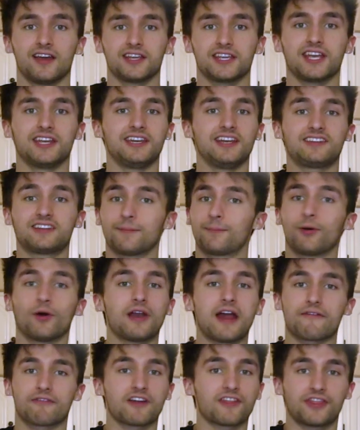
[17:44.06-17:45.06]
you need to
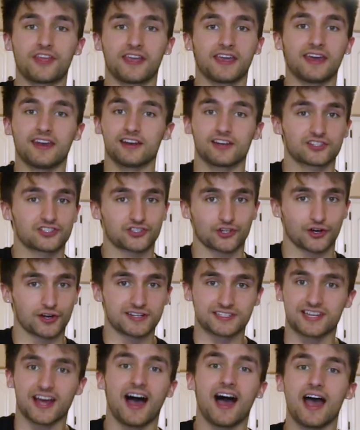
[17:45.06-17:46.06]
put everything in at a
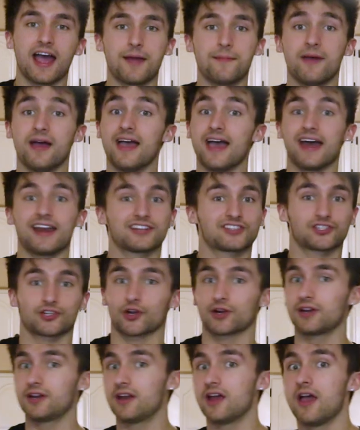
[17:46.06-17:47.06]
certain time, at a
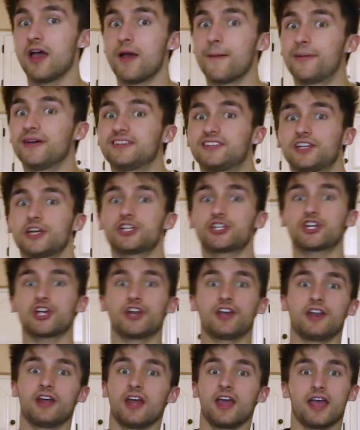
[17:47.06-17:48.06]
certain
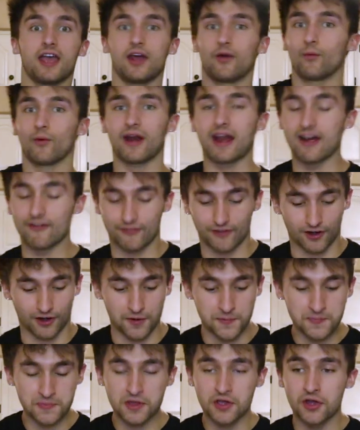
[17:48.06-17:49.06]
position, and
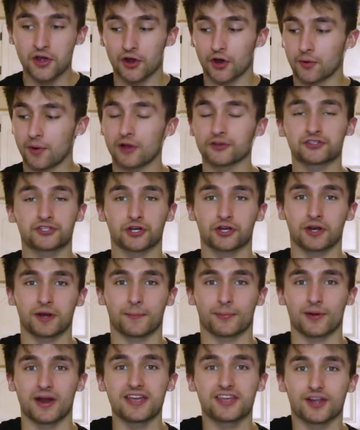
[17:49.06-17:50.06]
whatever, or else you're
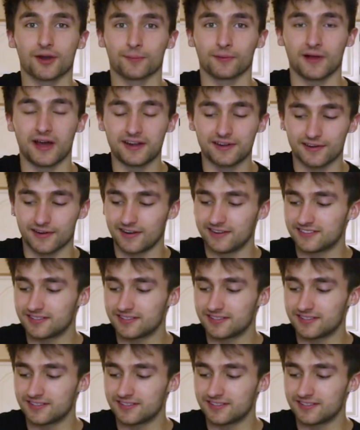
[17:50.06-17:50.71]
gonna break your blender.